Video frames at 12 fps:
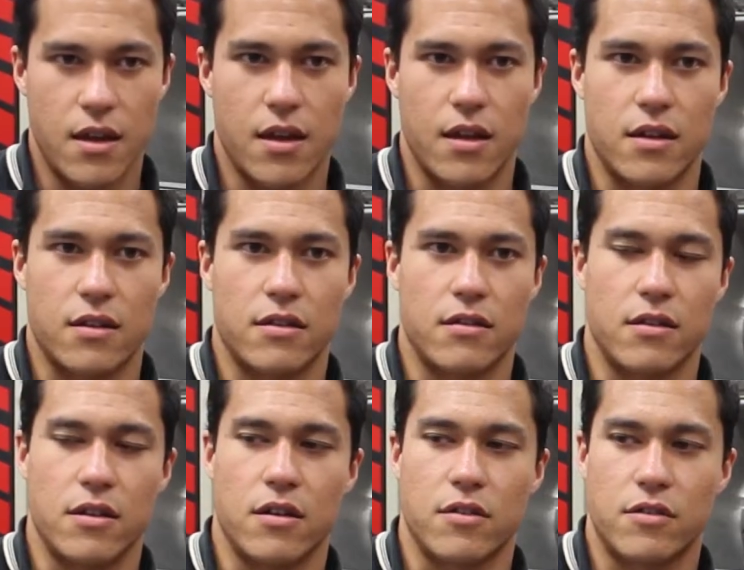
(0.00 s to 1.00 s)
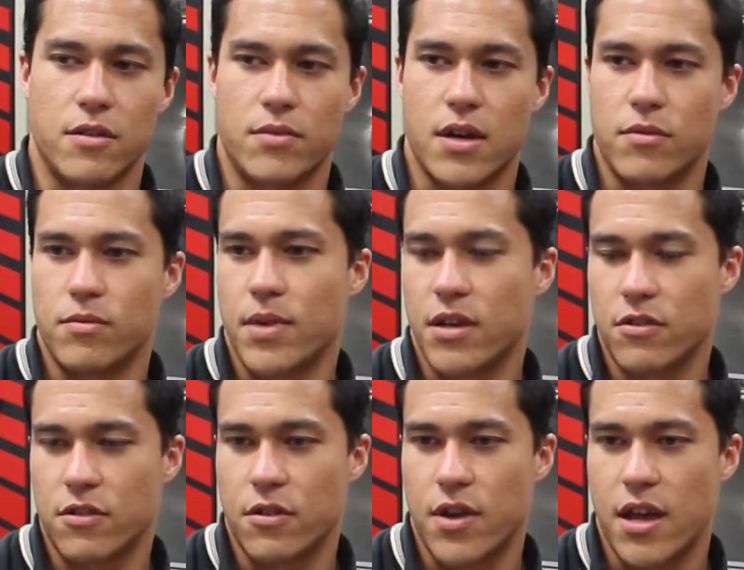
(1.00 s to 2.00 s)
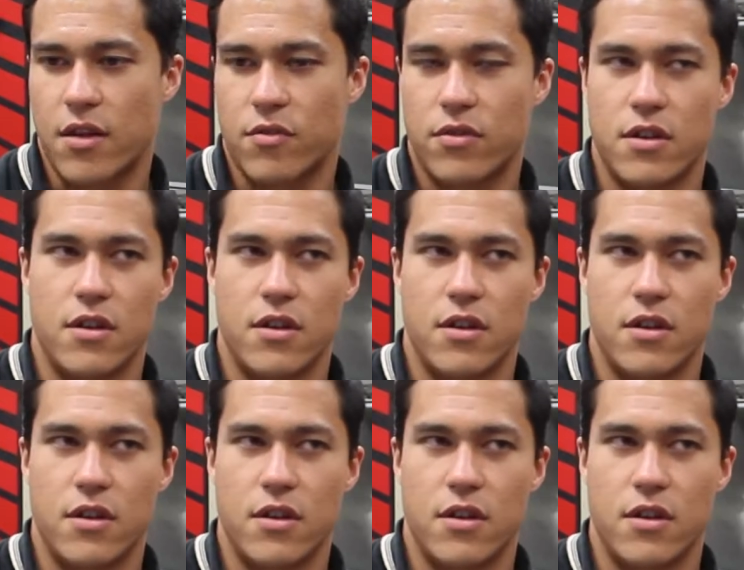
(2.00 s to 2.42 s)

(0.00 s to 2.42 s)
and you know, sometimes make sure we have